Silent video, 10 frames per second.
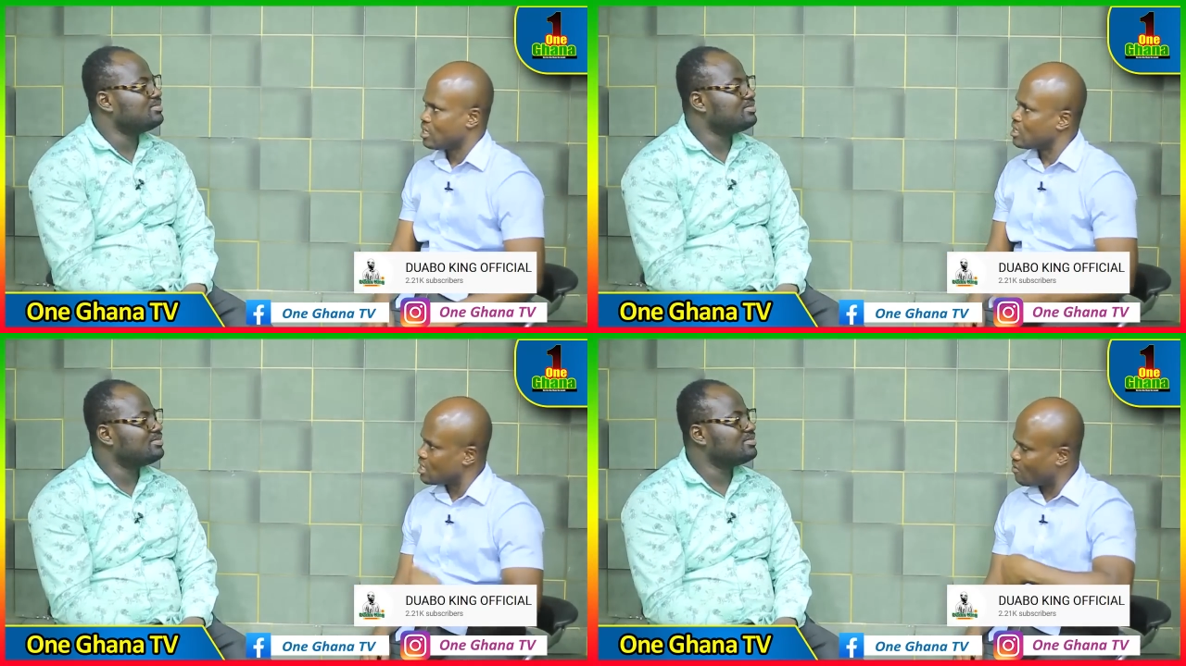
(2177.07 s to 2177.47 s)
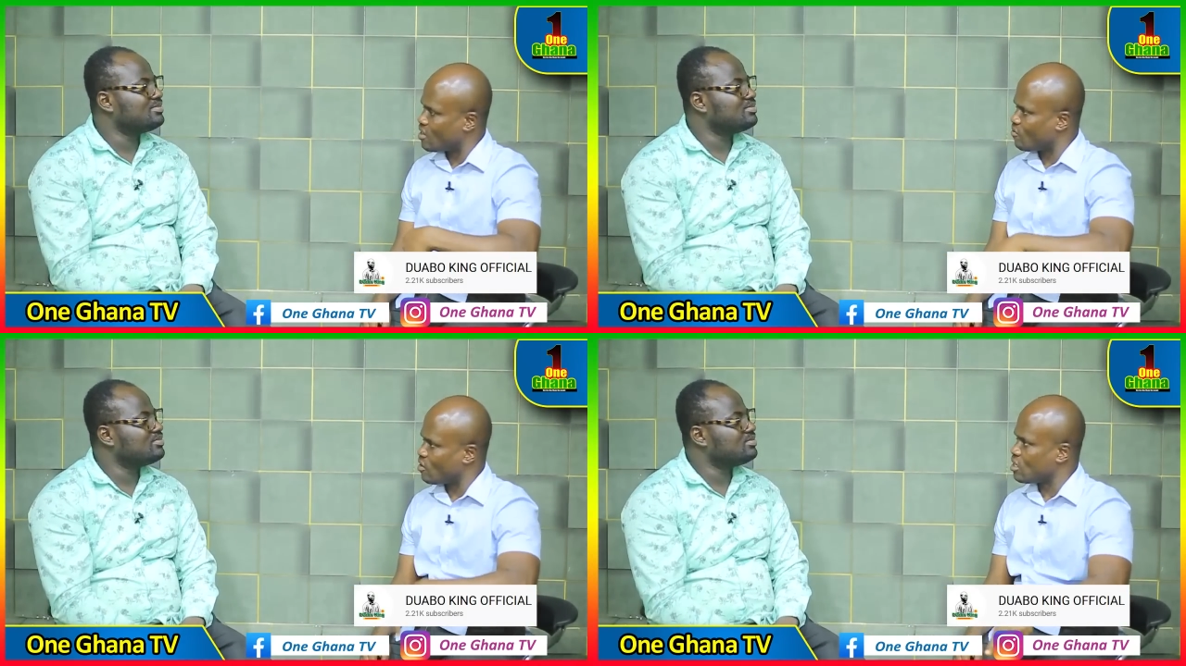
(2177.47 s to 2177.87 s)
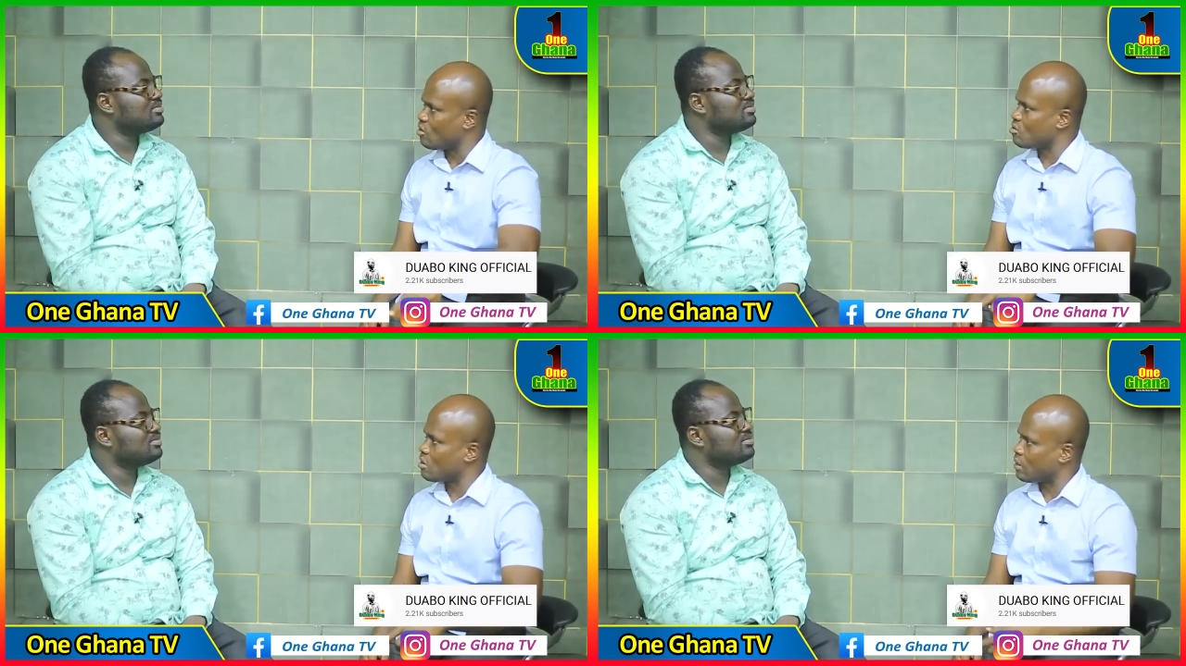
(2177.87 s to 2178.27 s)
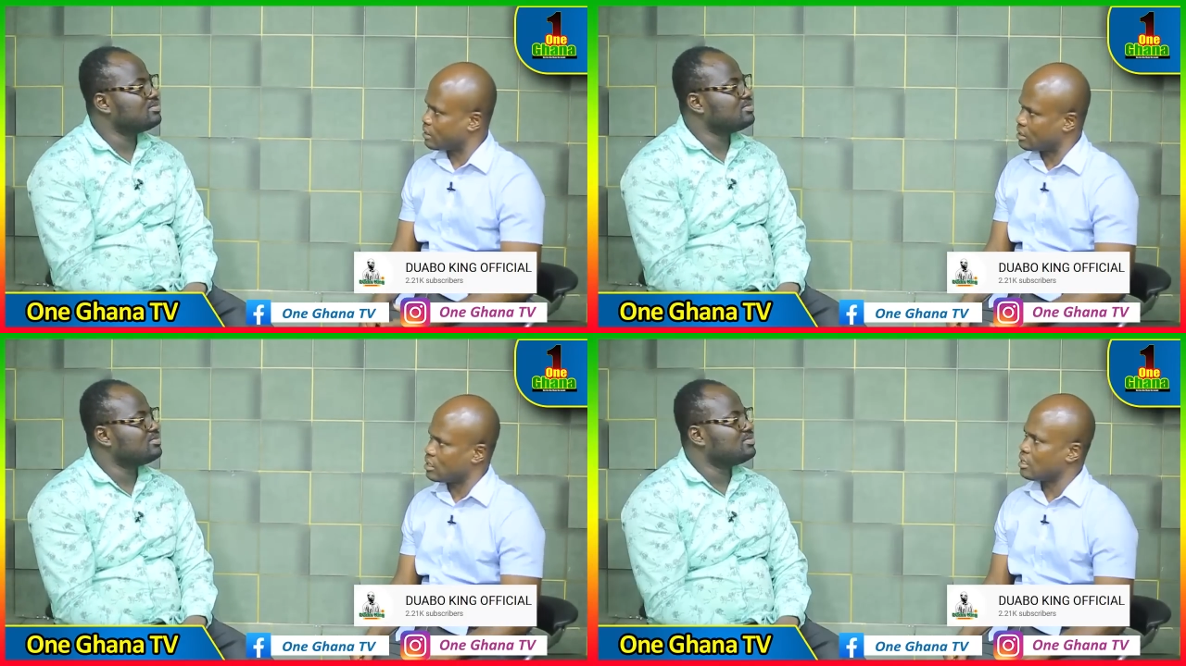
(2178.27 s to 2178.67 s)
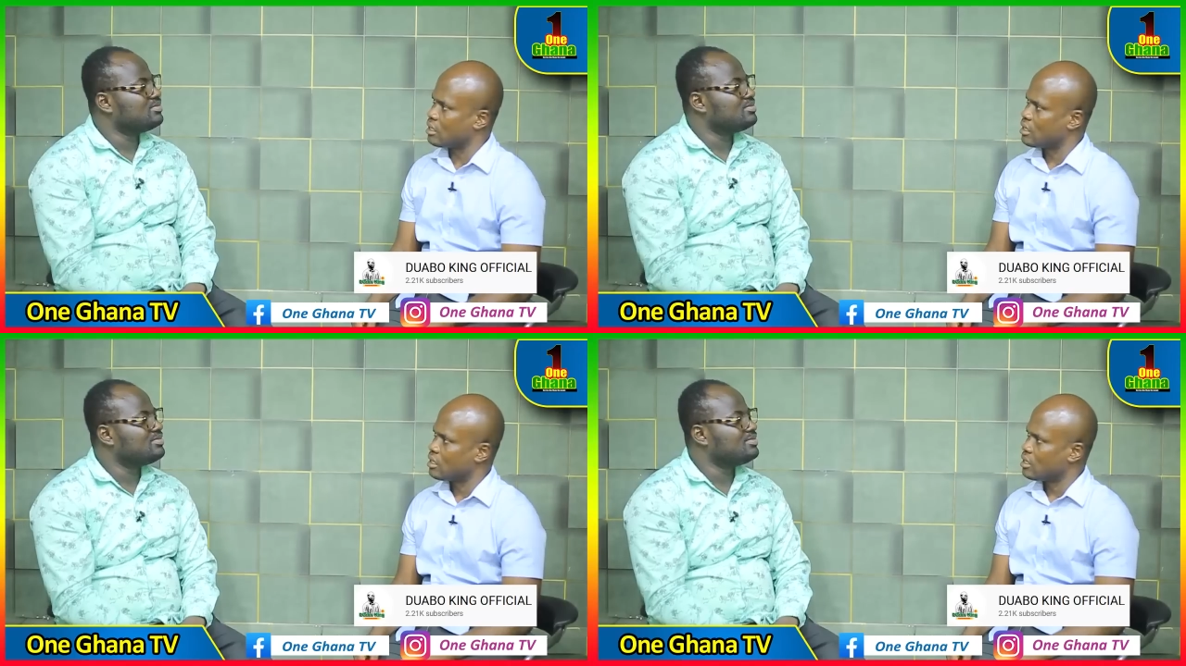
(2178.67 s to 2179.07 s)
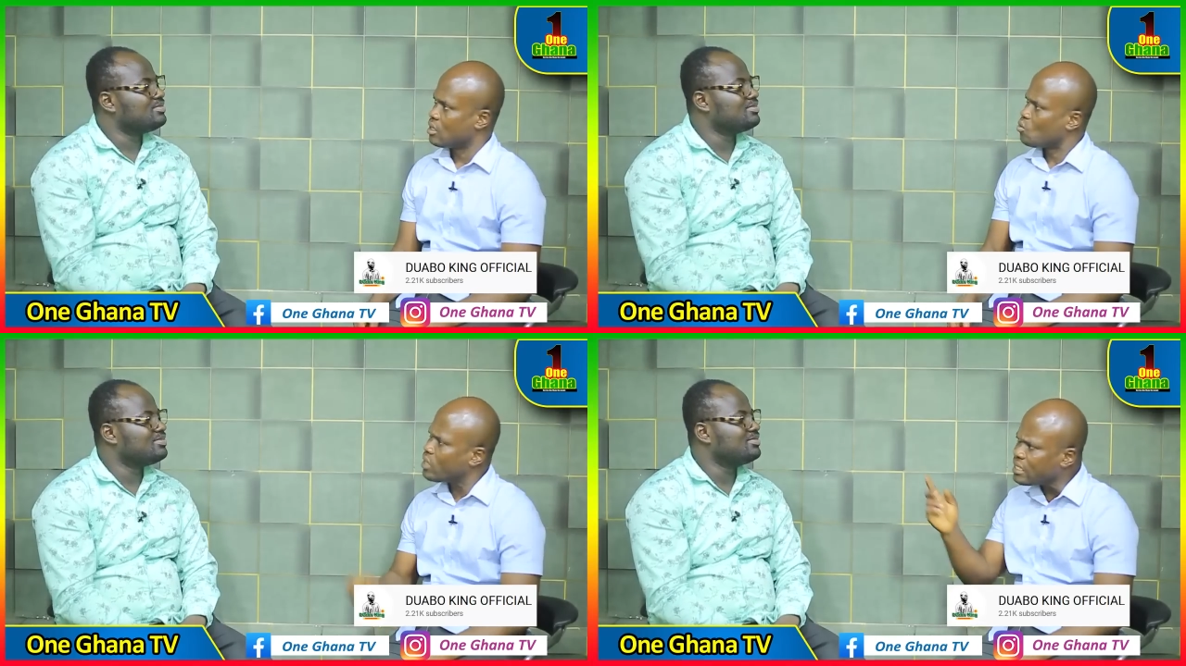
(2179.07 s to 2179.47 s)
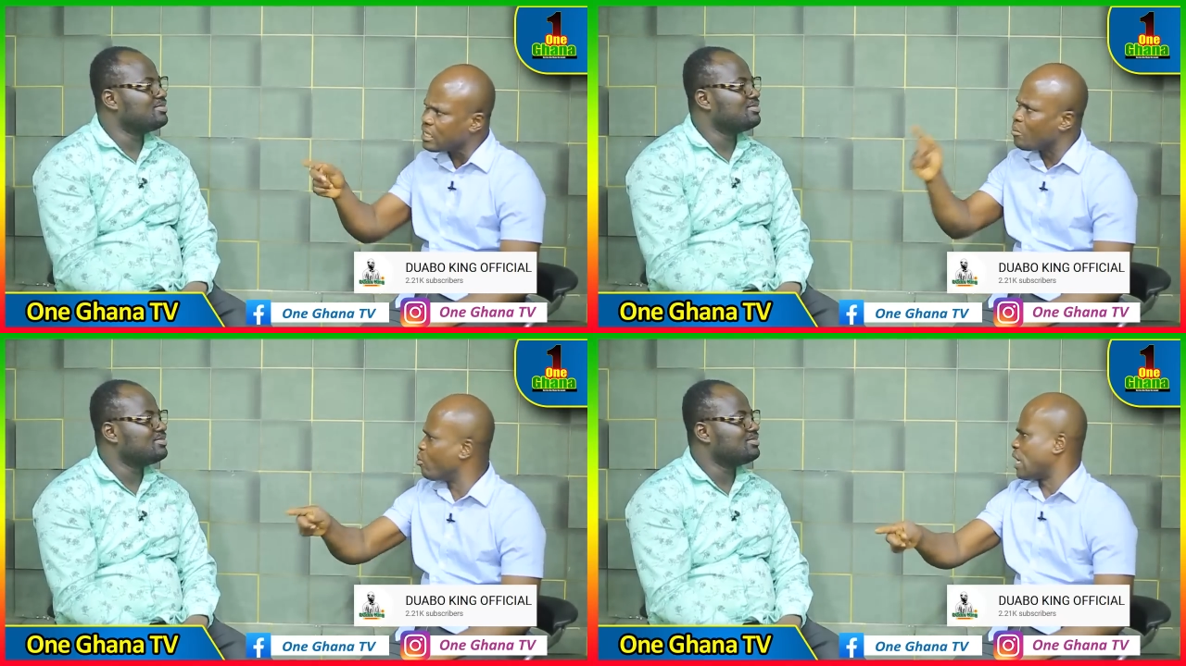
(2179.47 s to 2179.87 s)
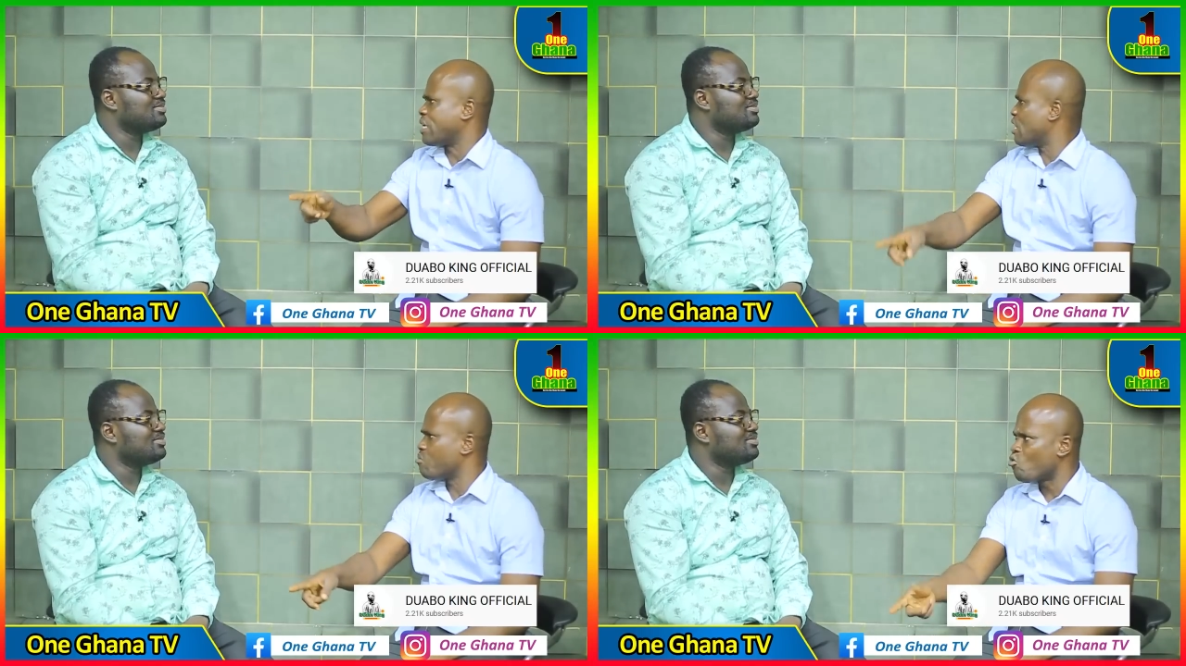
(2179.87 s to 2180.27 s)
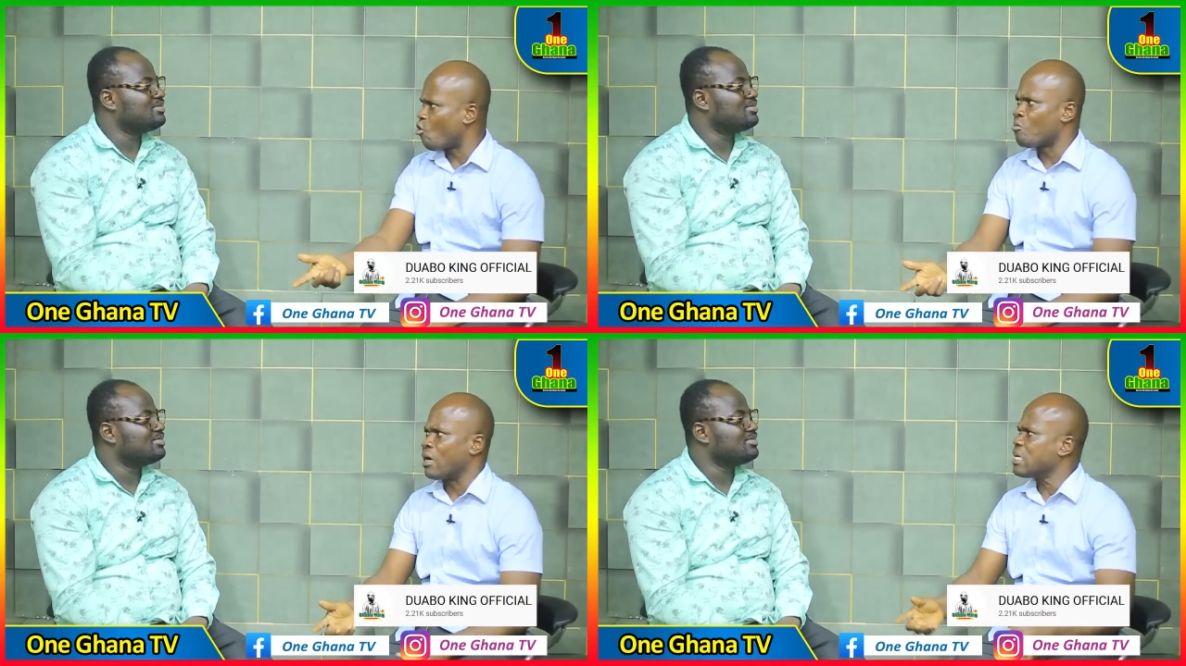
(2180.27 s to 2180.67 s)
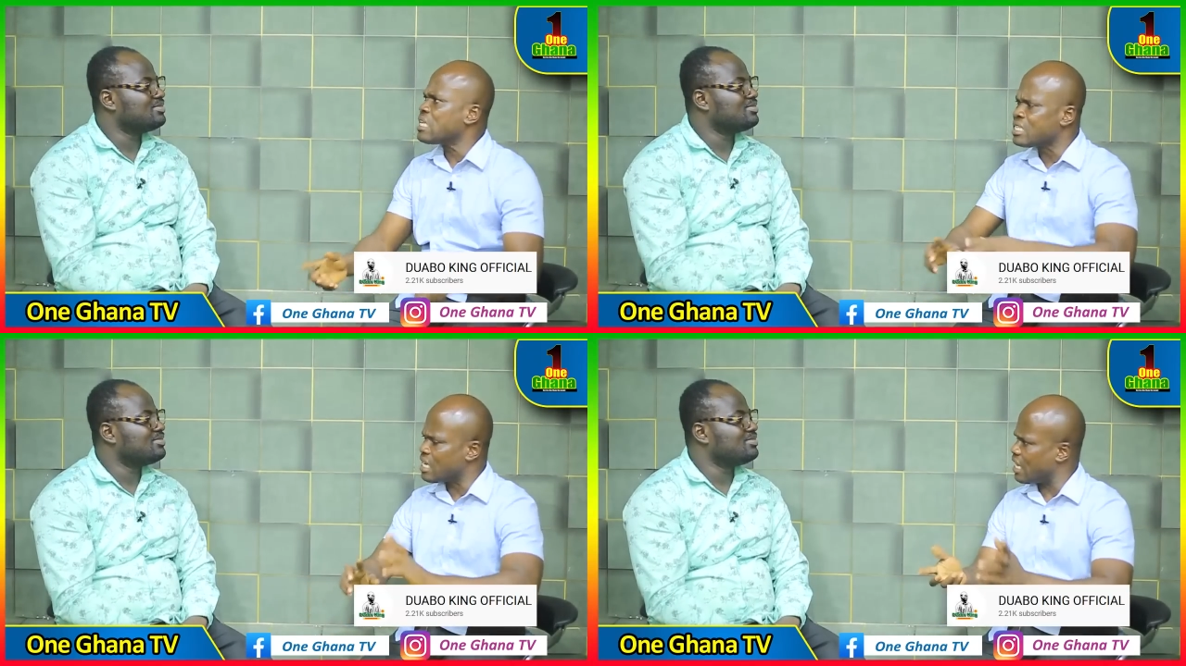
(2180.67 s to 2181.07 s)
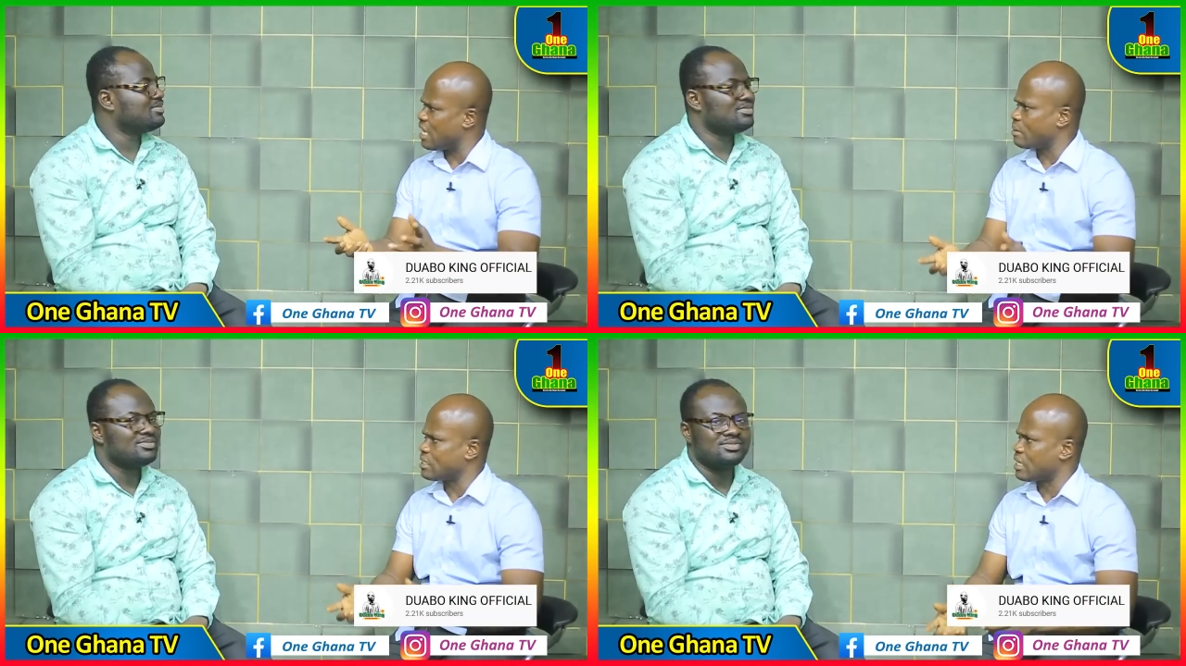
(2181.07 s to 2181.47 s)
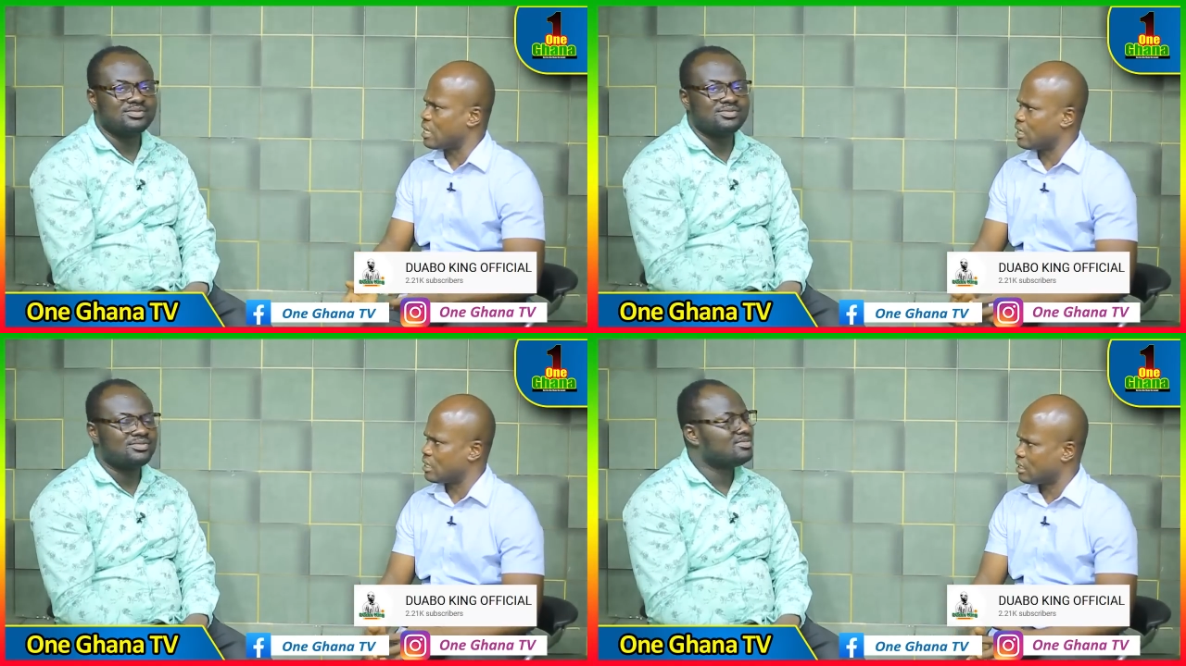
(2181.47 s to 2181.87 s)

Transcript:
Speaker 1: Then for you, I we are Zampo, a crabby woman,